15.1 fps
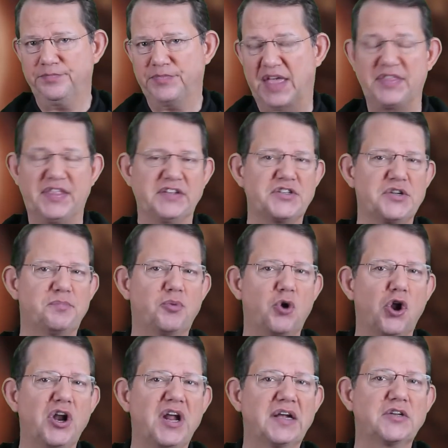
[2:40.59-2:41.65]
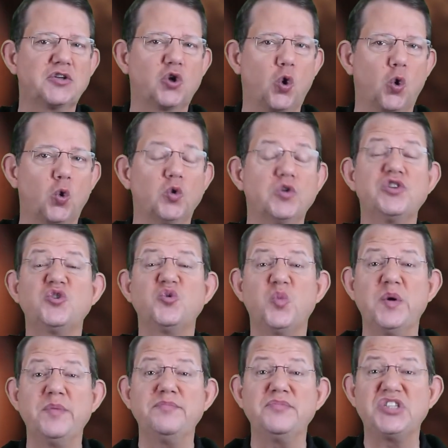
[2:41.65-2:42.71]
and there's a product called
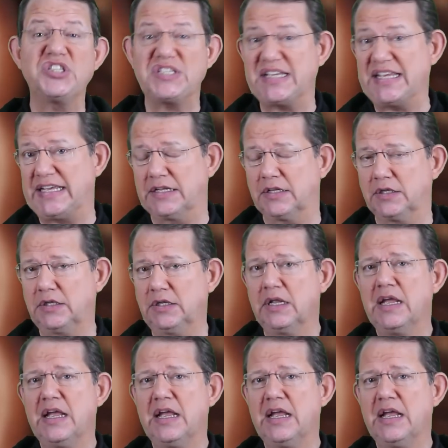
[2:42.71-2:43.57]
Swim Seal